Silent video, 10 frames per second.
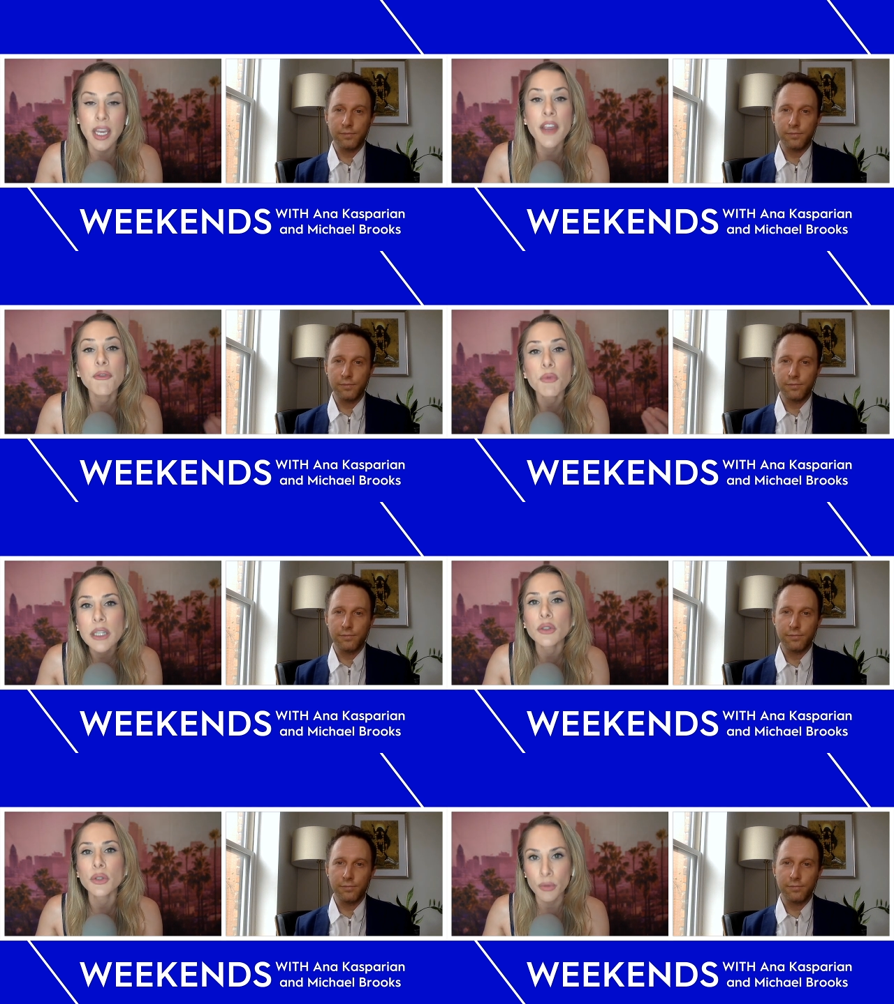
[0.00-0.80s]
Speaker 1: If we
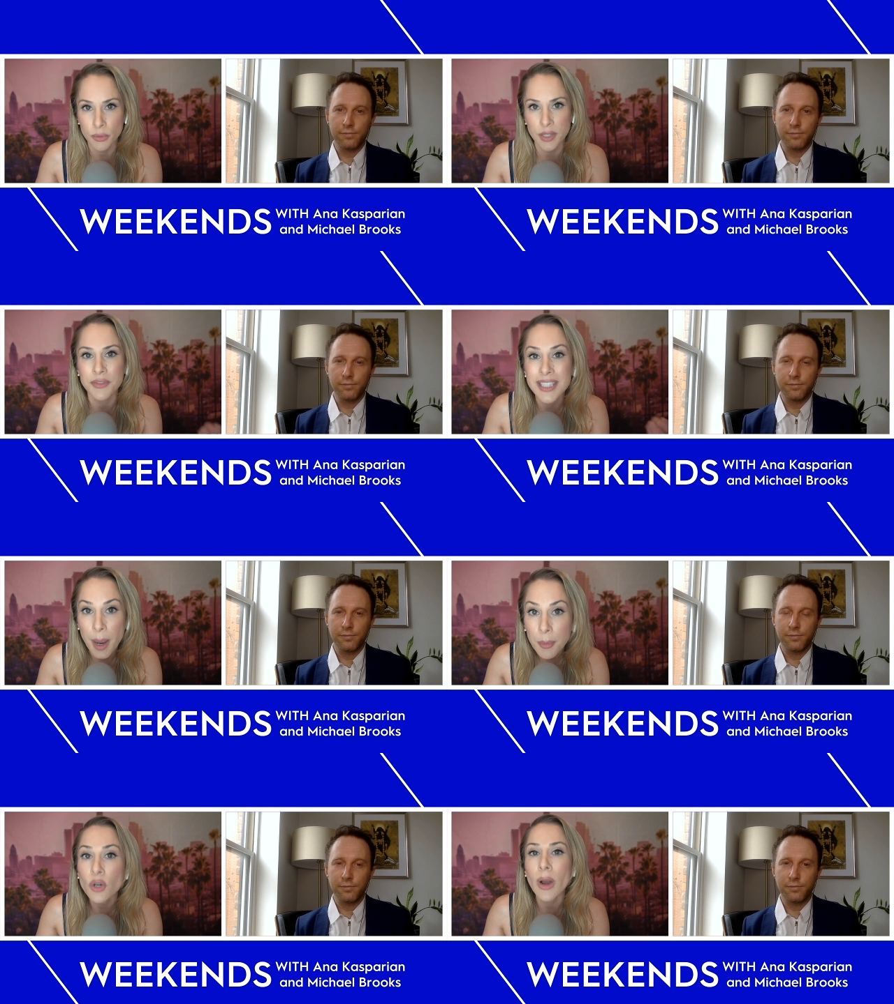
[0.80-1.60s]
lose, if
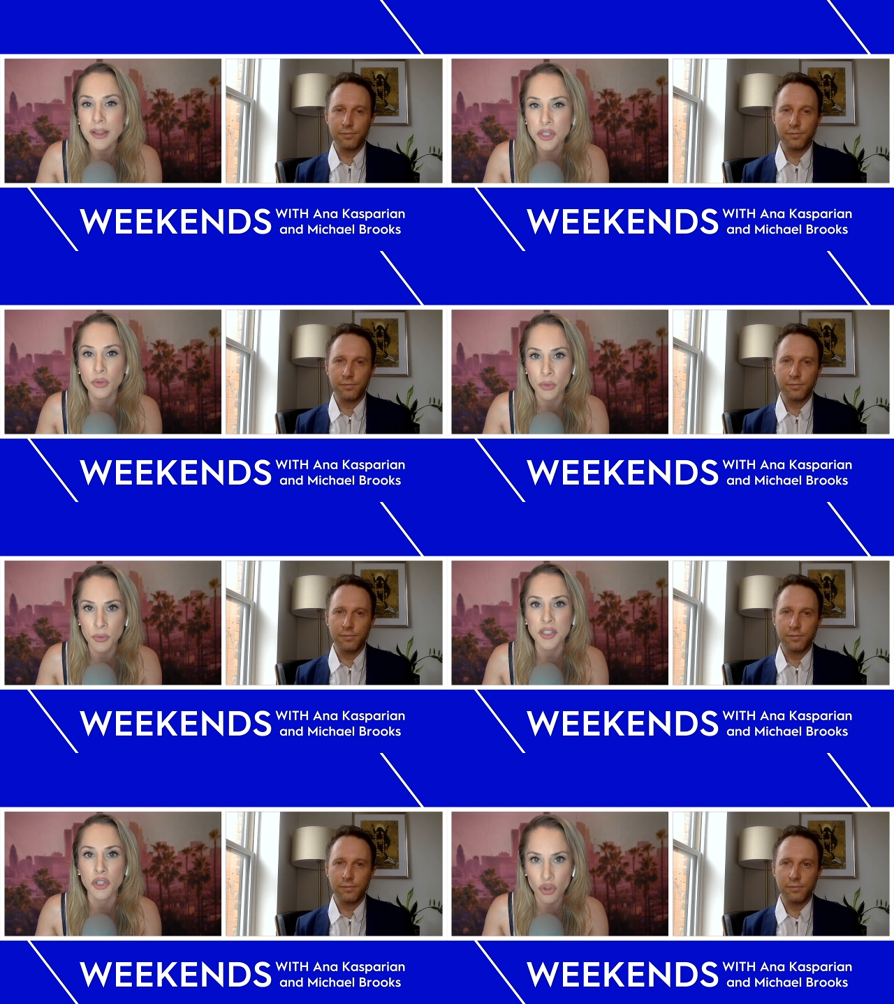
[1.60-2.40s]
Democrats lose
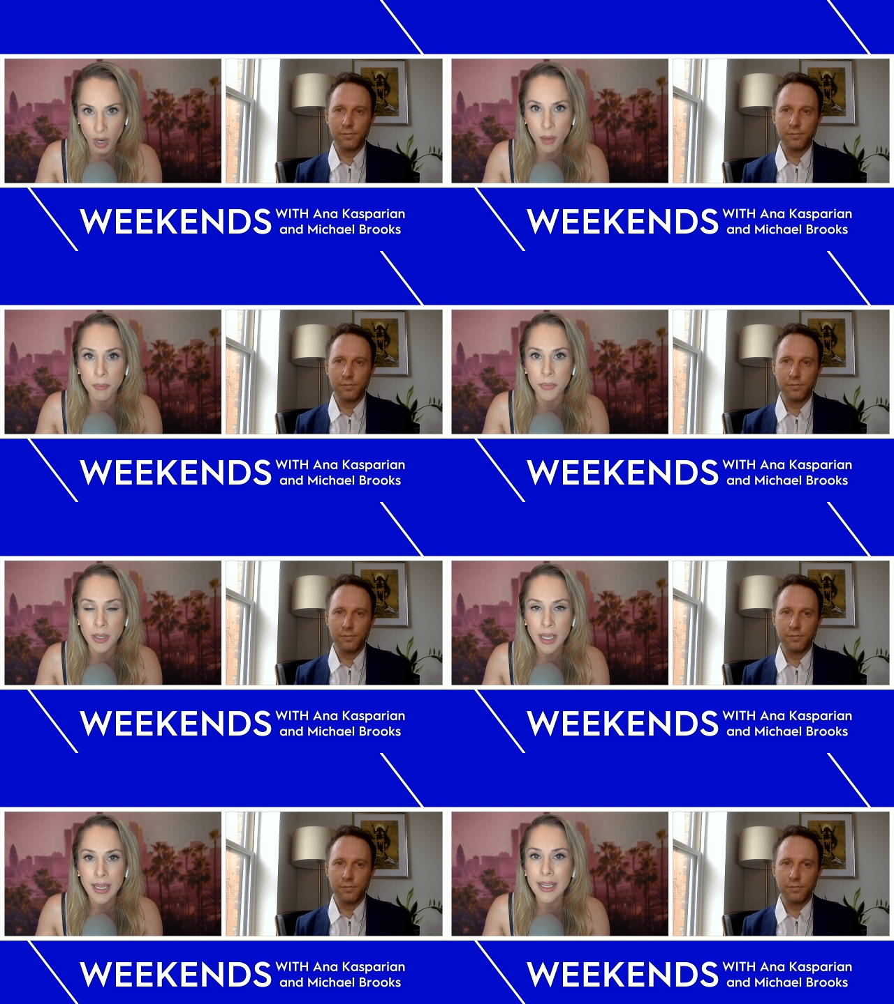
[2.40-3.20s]
to Trump,
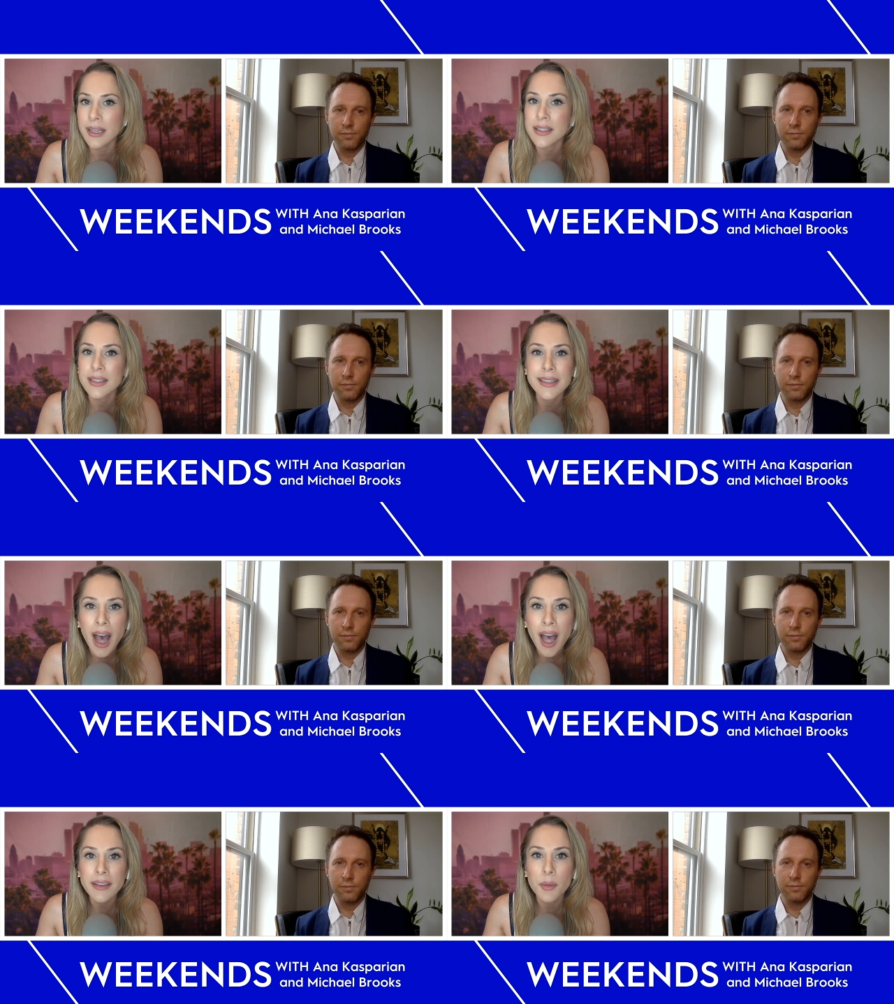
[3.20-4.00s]
it is
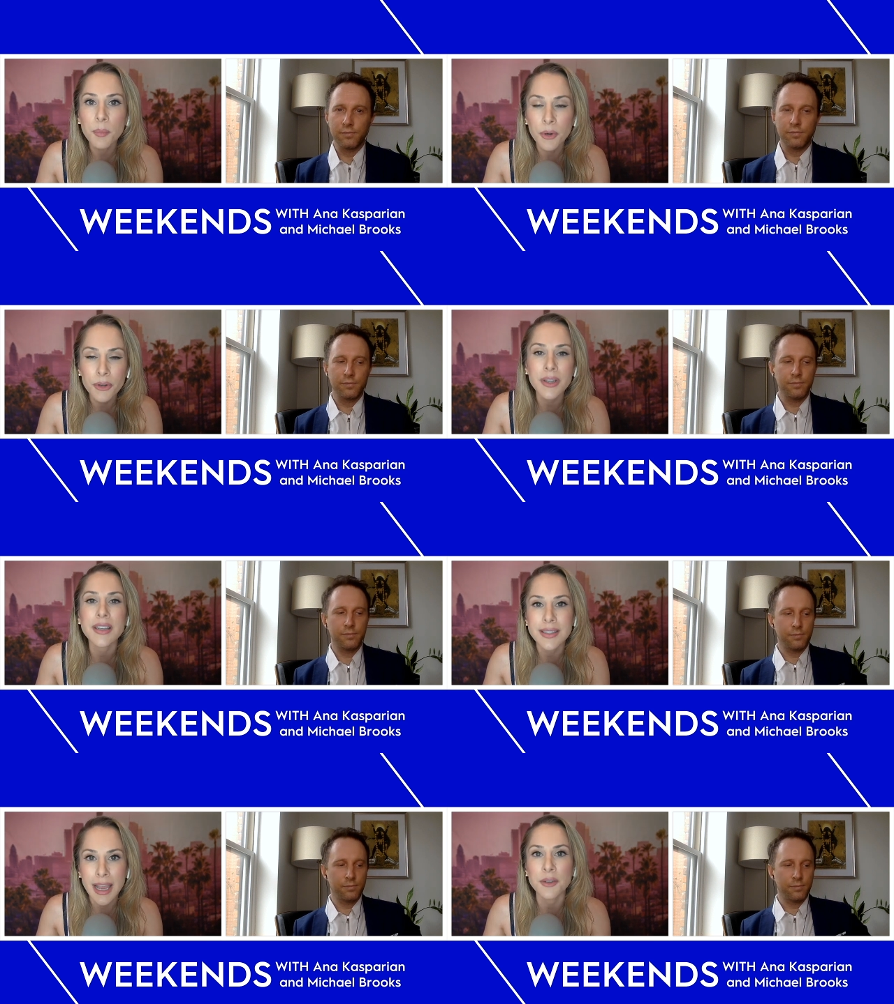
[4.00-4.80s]
not Bernie
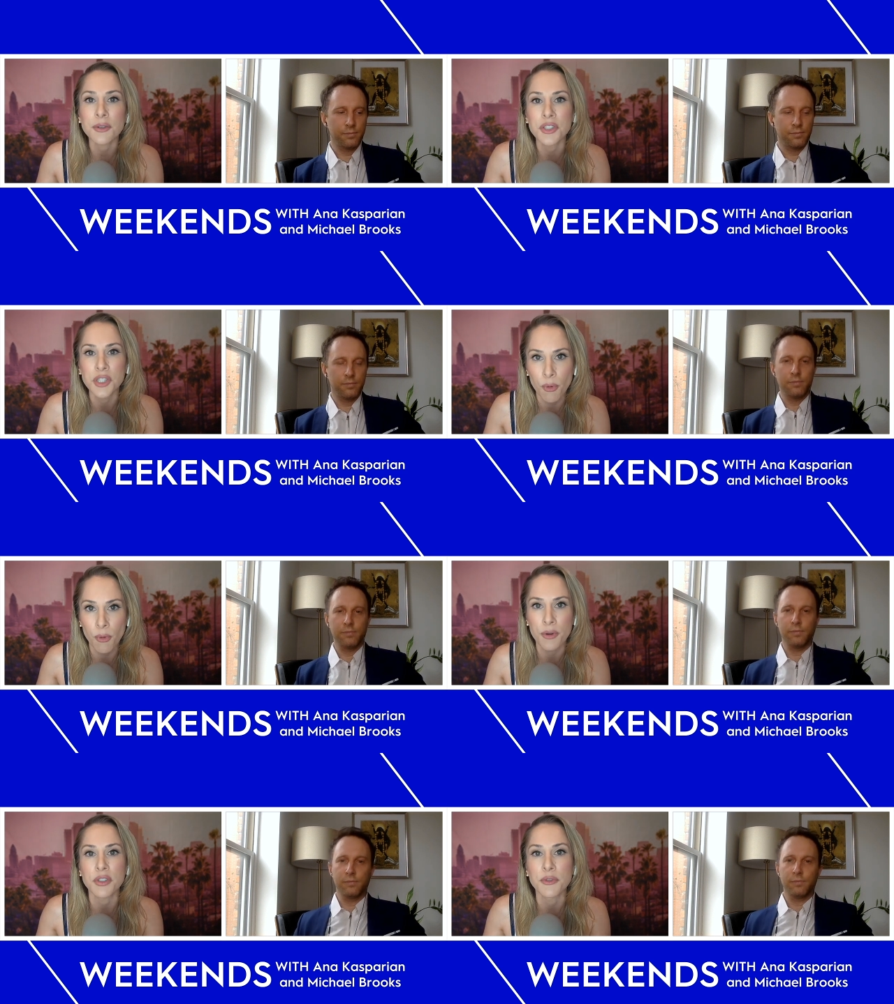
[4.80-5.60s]
Sanders
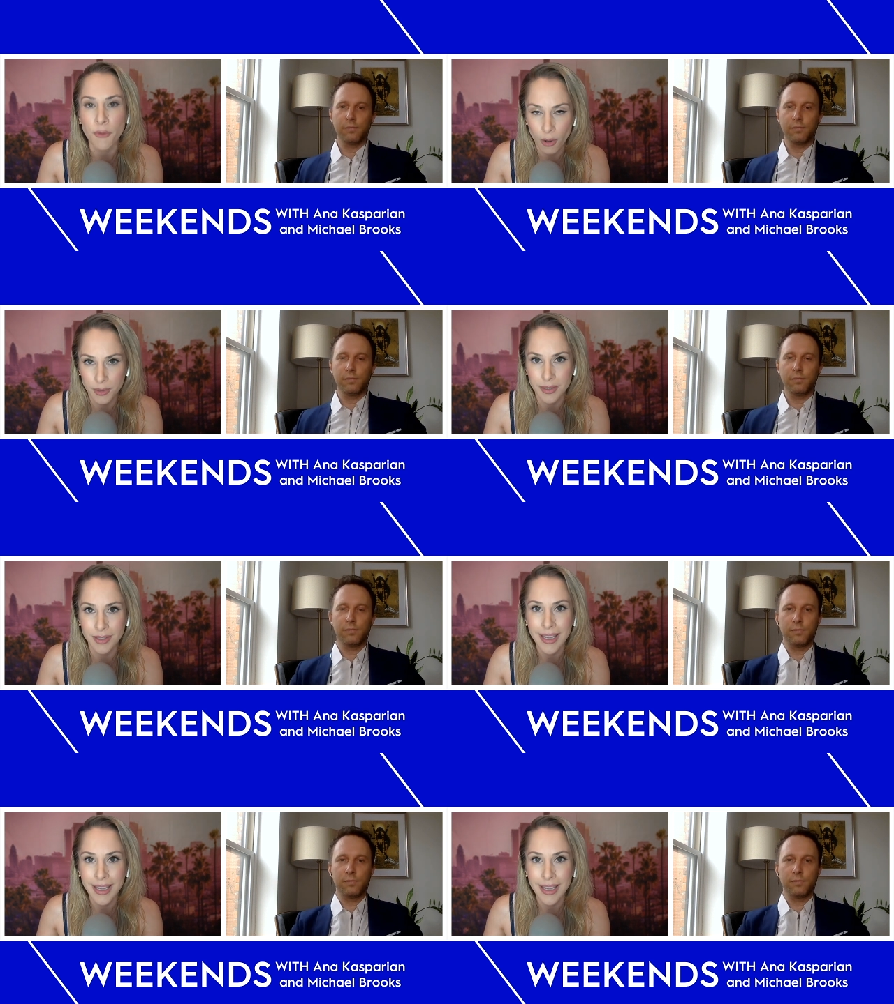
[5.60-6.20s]
supporters' fault.